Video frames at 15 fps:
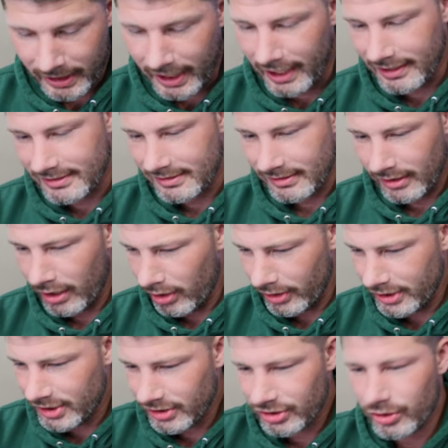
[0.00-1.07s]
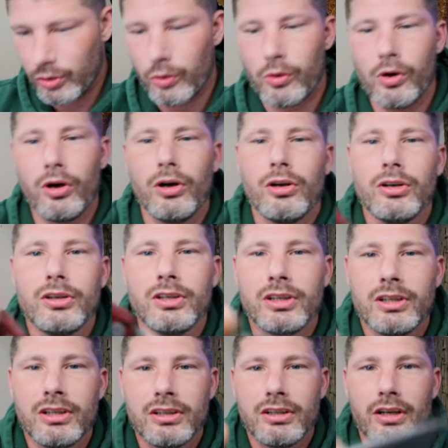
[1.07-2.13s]
it is. Oh, this is cool.
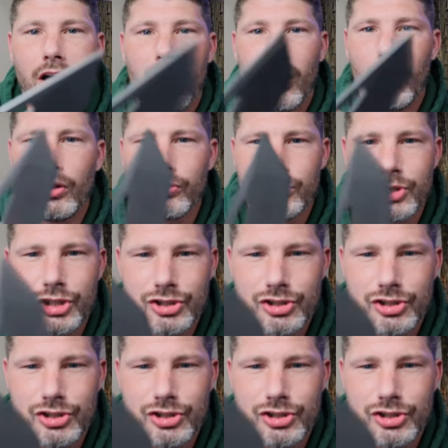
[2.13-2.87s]
Oh,